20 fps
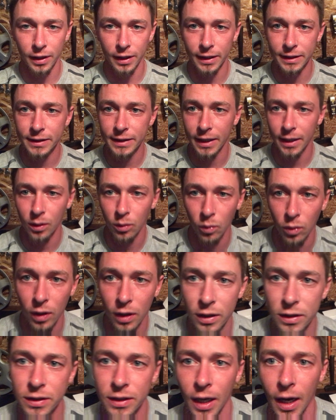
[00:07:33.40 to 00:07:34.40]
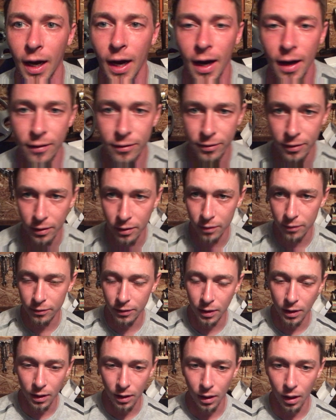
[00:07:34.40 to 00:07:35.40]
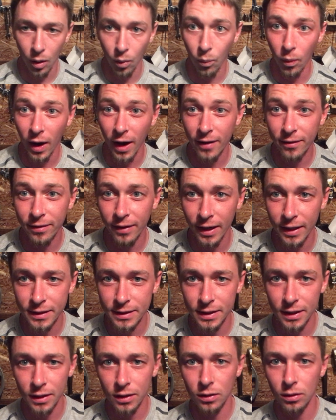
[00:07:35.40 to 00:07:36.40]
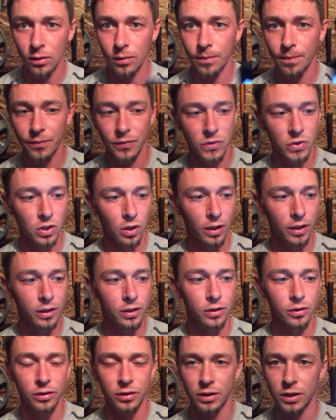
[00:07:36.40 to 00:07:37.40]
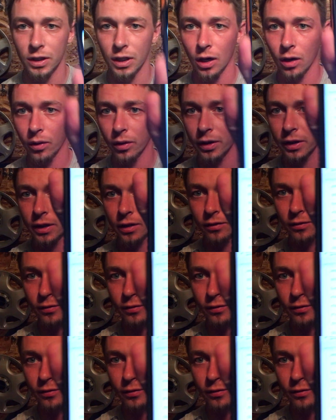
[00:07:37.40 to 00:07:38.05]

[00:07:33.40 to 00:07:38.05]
this thing works off of a, uh, a Wi-Fi signal. So all you do is you go into your